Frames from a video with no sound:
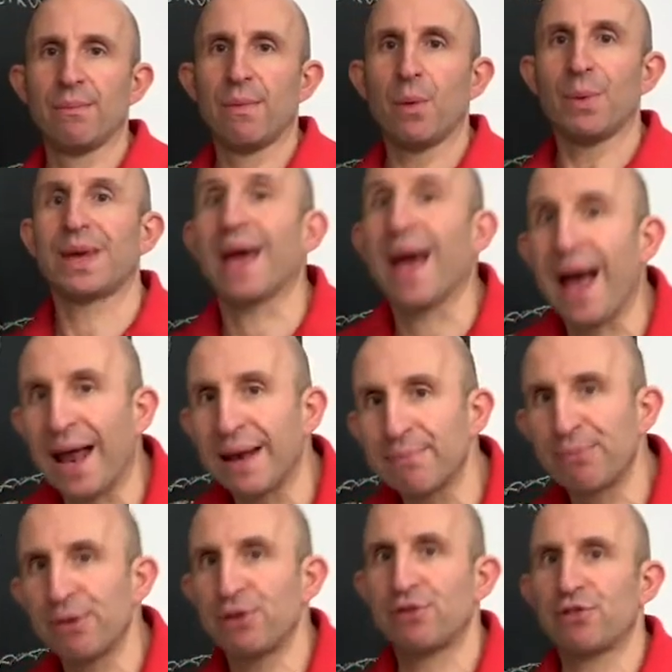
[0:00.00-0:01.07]
Well, we
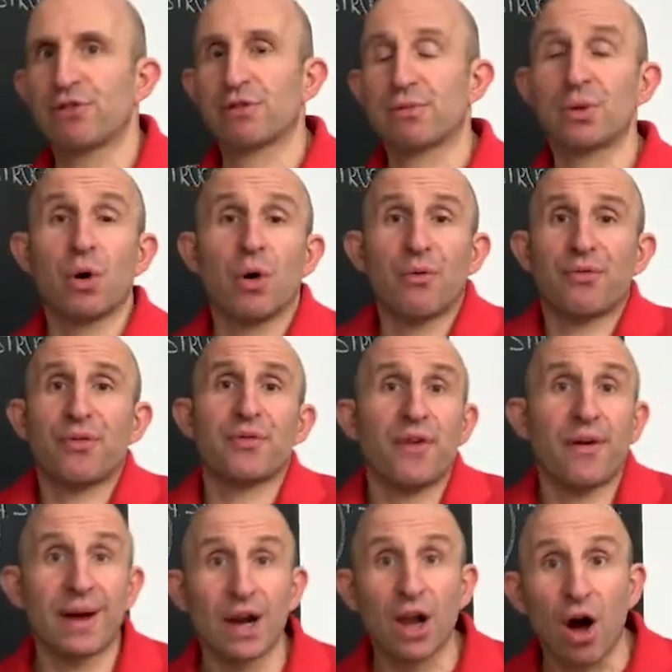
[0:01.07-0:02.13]
can, but just not for
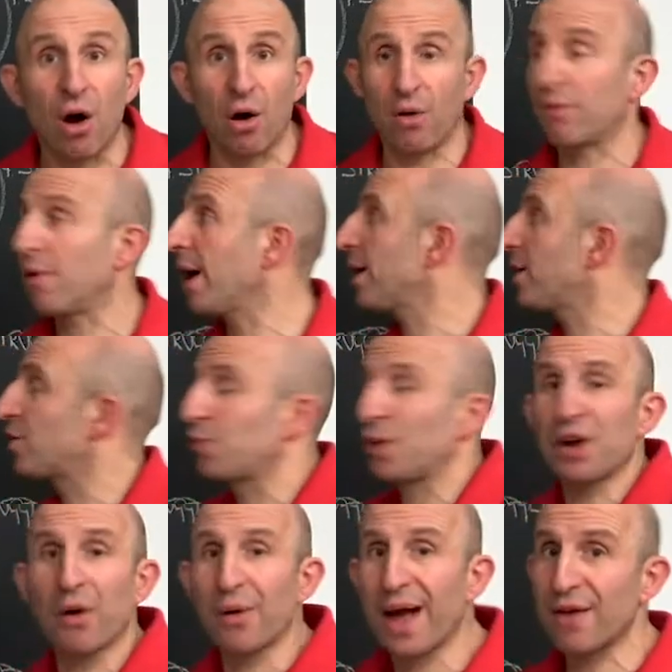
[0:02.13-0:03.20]
very long, right? Because we
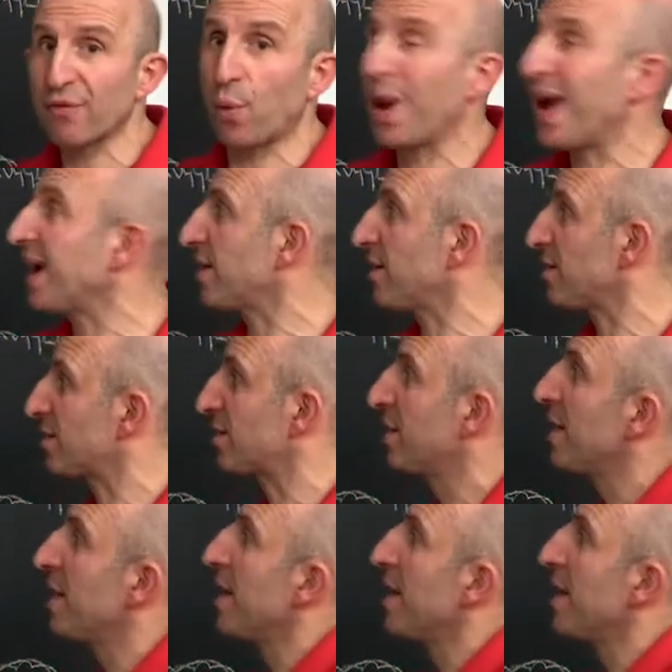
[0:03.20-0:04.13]
don't have wings.